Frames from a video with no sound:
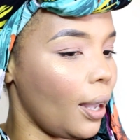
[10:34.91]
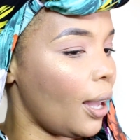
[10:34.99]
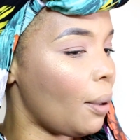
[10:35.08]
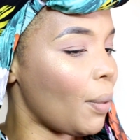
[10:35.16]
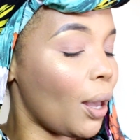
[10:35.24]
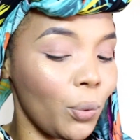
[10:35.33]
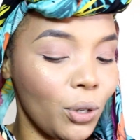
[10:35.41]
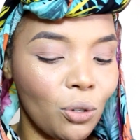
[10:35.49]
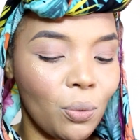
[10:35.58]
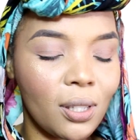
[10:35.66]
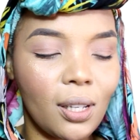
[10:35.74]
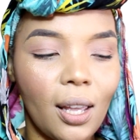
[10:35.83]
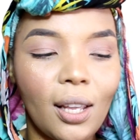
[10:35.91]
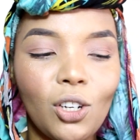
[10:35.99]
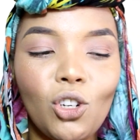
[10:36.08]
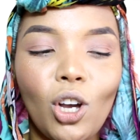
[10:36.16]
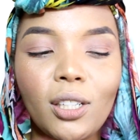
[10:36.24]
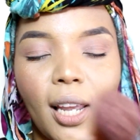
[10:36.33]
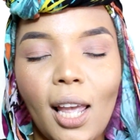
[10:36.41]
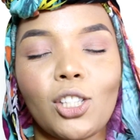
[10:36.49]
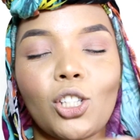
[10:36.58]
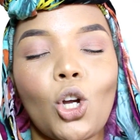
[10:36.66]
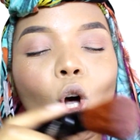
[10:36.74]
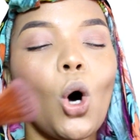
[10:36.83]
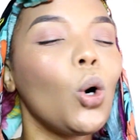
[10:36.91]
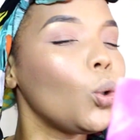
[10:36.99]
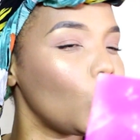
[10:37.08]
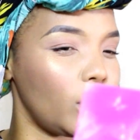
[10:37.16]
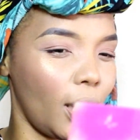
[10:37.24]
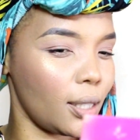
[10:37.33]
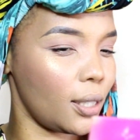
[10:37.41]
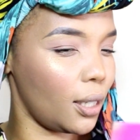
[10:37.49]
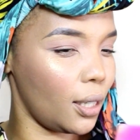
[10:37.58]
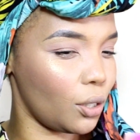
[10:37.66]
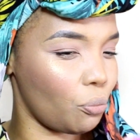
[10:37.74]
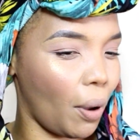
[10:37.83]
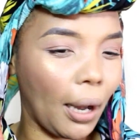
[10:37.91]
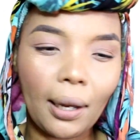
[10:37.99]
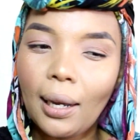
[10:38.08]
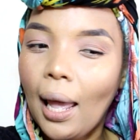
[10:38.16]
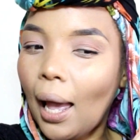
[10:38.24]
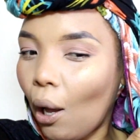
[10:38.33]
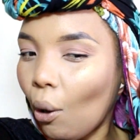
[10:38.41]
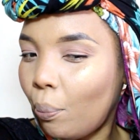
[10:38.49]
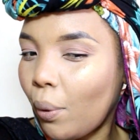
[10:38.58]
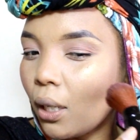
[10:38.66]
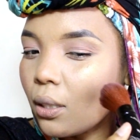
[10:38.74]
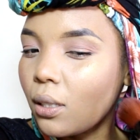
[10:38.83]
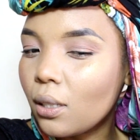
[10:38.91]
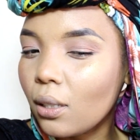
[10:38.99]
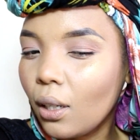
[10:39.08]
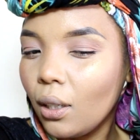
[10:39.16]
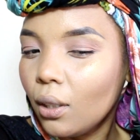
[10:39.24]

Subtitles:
I wish it was not as gold as it is right now, but